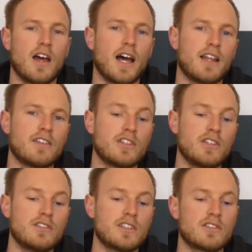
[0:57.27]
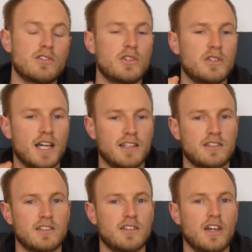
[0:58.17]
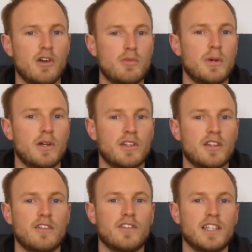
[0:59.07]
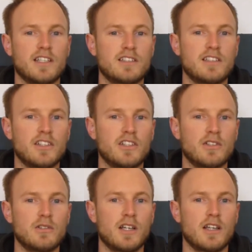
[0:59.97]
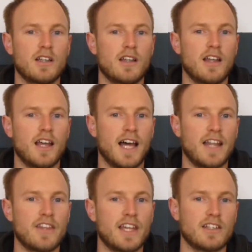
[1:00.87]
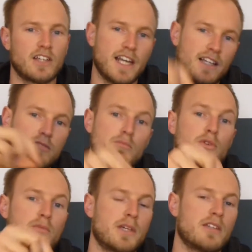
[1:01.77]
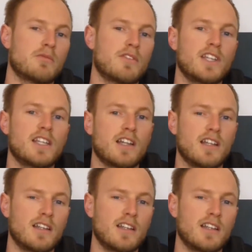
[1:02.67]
And to use this tool, you have to open the ECU and then connect some boot pins within that